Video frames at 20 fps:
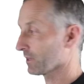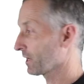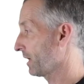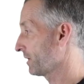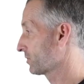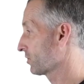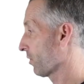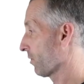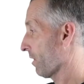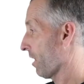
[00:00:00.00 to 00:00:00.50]

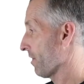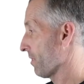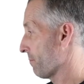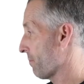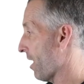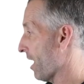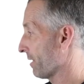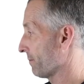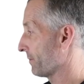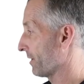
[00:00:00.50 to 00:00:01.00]
And so on the
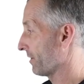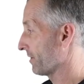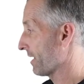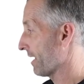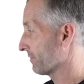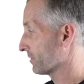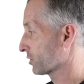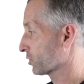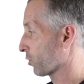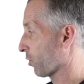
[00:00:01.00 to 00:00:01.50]
bottom there you
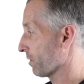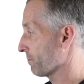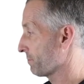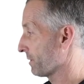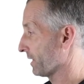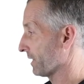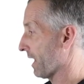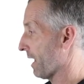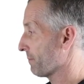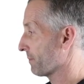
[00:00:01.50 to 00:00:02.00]
have a
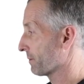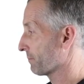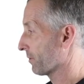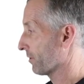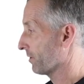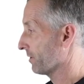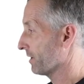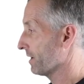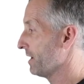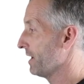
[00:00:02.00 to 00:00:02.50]
sword-billed
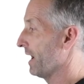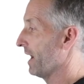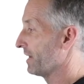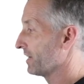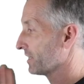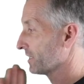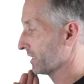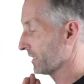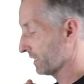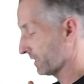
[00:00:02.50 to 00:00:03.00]
hummingbird, and
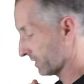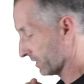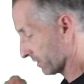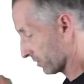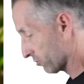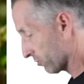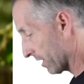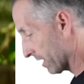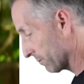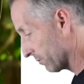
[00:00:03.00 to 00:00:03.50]
you can see this
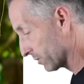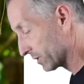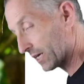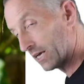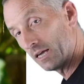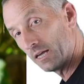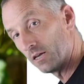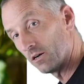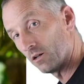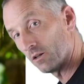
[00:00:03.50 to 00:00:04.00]
incredible
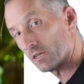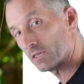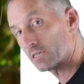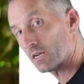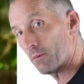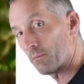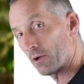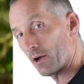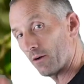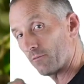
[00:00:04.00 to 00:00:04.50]
keel that's
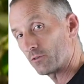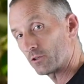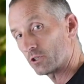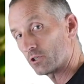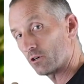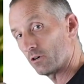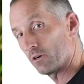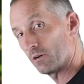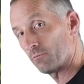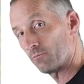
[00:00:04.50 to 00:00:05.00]
coming off the
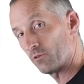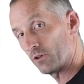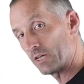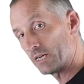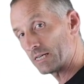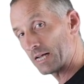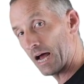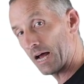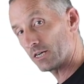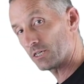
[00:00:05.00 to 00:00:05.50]
sternum for the
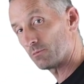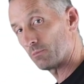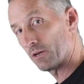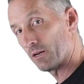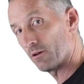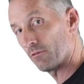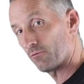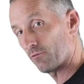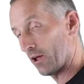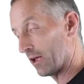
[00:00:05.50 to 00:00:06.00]

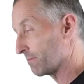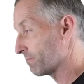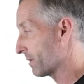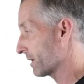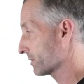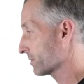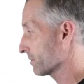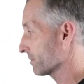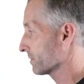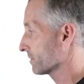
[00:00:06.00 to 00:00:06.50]
attachment of flight
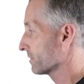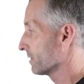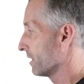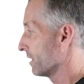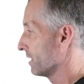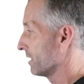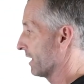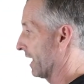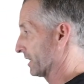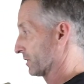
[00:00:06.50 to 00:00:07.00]
muscles,
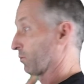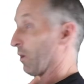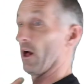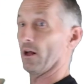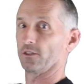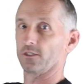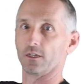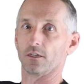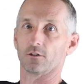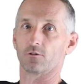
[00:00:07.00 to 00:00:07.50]
as
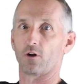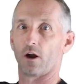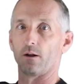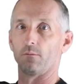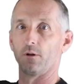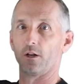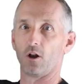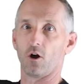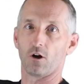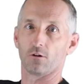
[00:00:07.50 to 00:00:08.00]
well as the
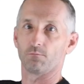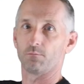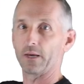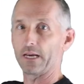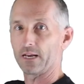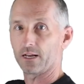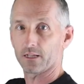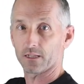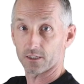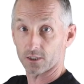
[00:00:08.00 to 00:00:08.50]
incredibly long
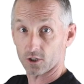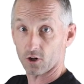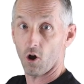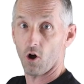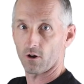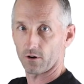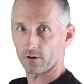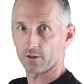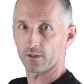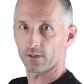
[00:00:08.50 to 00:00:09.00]
beak that's
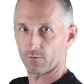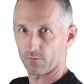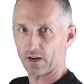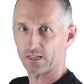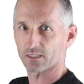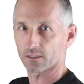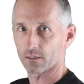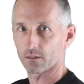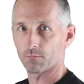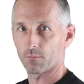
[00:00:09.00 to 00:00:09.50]
longer than the
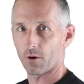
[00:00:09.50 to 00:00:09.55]
rest of the